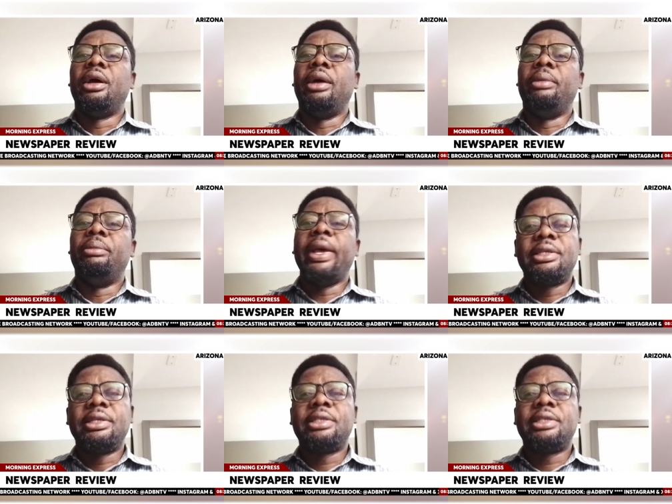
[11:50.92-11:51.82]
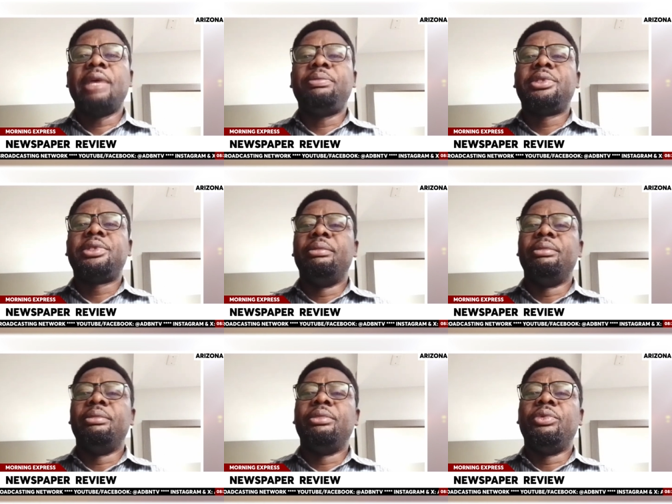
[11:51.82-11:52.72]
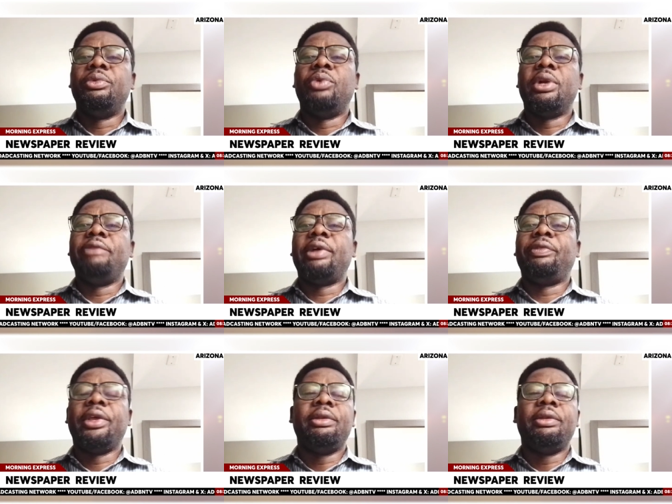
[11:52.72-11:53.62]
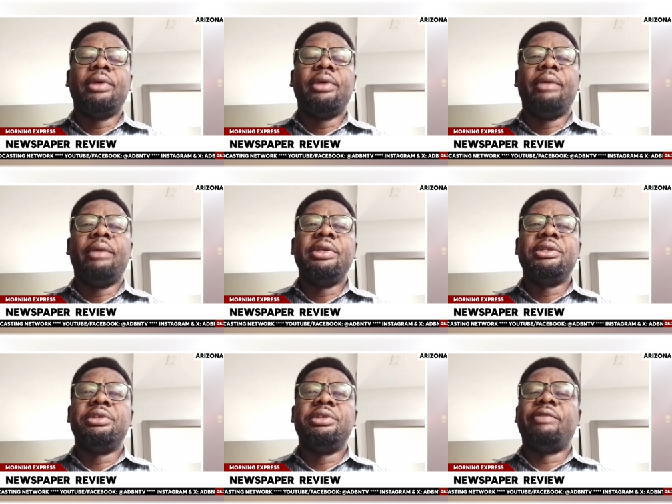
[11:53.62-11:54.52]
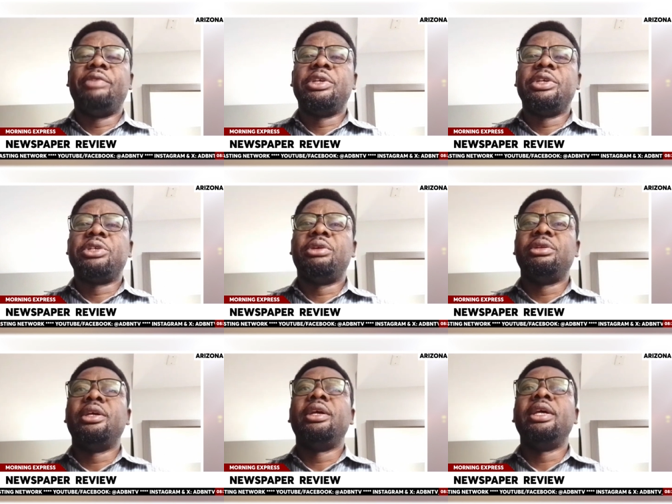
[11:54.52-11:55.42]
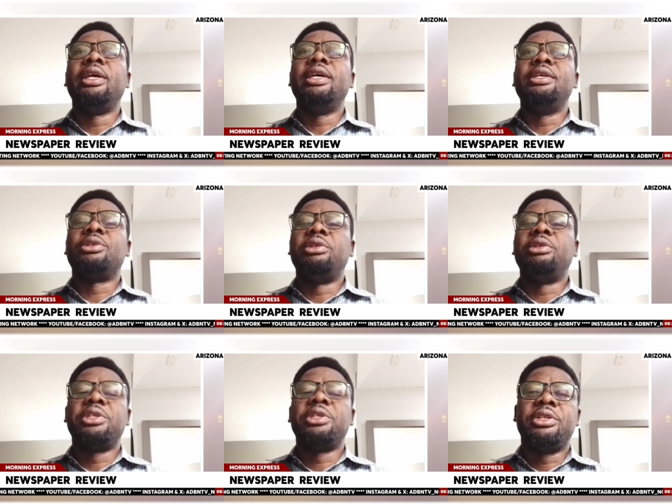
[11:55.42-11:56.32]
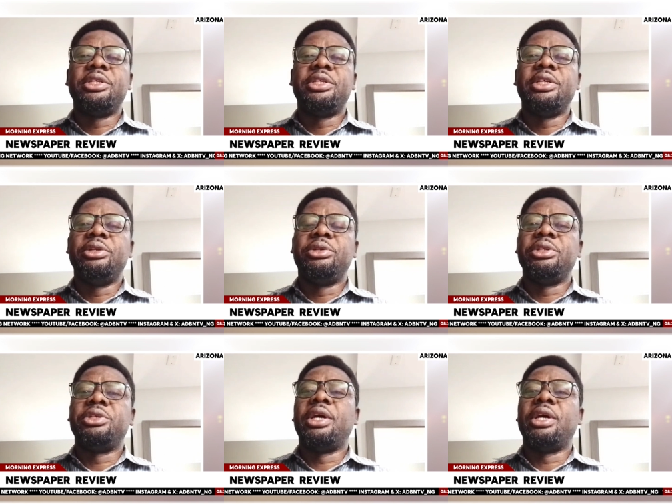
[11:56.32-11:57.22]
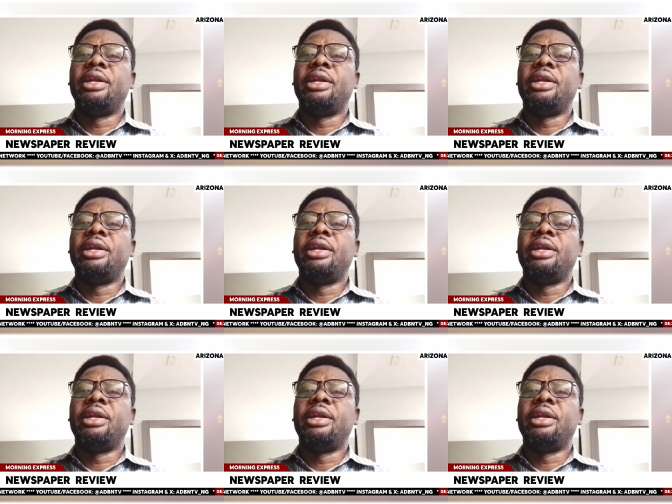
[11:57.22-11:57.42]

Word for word: Um, except um, whatever thing uh, is the reservation is on seniority in the judiciary.